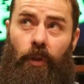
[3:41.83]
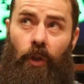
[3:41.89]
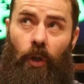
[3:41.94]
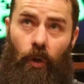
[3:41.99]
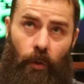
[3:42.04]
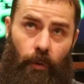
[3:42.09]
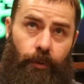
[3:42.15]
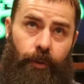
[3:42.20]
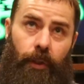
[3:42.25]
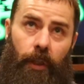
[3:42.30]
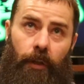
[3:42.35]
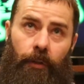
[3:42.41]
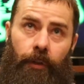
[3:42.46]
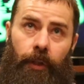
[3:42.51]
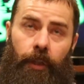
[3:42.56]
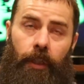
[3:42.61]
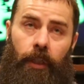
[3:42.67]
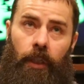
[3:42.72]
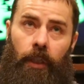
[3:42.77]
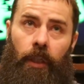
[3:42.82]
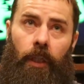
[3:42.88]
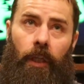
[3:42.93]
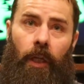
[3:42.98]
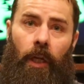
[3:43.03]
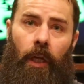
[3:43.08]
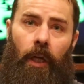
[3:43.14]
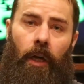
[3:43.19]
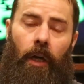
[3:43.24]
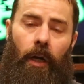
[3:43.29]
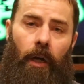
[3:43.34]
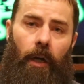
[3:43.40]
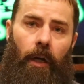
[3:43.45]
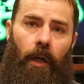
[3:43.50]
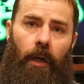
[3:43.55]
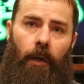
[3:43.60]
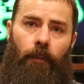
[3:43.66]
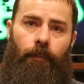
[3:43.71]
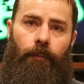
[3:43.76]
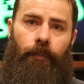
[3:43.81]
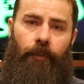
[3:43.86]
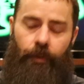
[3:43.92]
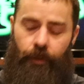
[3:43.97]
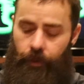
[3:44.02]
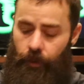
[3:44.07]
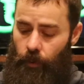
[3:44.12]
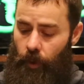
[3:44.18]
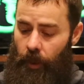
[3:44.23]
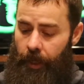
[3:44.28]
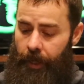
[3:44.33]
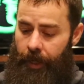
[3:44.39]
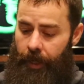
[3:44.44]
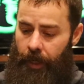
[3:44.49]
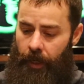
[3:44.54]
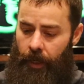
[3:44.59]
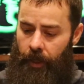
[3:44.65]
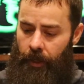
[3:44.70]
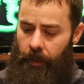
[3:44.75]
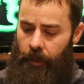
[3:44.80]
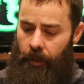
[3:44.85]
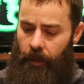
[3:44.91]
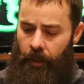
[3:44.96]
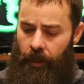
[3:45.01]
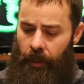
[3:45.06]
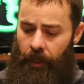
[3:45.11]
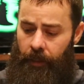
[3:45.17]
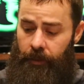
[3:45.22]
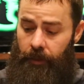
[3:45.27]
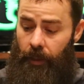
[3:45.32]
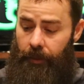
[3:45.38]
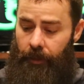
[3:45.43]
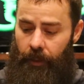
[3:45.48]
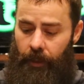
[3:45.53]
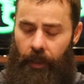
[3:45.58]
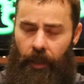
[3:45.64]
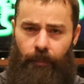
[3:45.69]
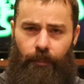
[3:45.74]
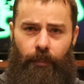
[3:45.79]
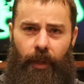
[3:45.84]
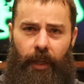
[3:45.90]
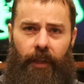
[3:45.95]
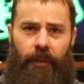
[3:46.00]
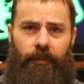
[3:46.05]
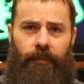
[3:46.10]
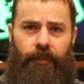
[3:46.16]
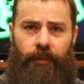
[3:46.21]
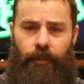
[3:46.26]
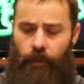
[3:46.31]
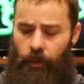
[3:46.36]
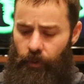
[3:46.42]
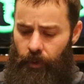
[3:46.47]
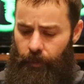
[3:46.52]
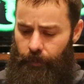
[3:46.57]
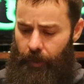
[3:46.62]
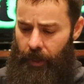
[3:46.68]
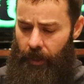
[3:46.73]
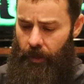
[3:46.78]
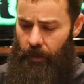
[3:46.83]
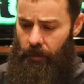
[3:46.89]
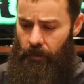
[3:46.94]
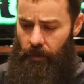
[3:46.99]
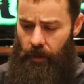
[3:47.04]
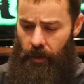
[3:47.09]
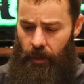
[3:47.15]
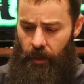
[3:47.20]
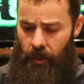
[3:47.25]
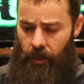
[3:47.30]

Gulch area. So I had, actually I think I may have thrown them out.